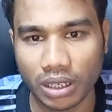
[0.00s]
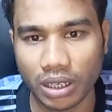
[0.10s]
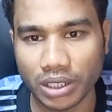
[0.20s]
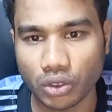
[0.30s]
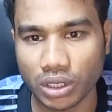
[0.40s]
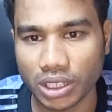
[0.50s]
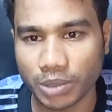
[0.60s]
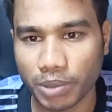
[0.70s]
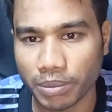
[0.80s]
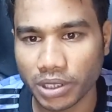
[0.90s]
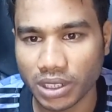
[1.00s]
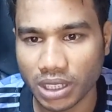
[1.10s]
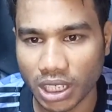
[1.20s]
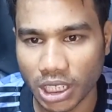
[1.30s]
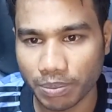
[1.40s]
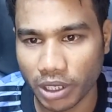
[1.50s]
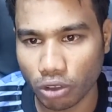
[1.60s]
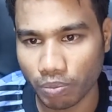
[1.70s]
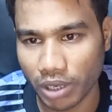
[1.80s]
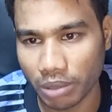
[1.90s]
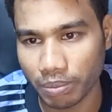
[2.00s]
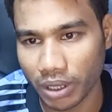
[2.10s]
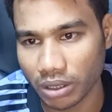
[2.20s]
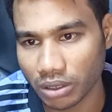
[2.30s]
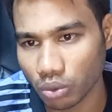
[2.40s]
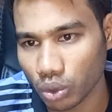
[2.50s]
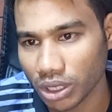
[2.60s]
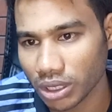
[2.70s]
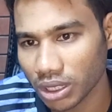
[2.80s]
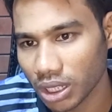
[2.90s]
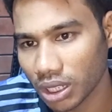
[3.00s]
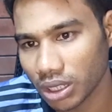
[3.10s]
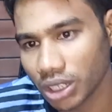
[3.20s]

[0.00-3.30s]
uh, insurance payments are a part of life but wouldn't uh,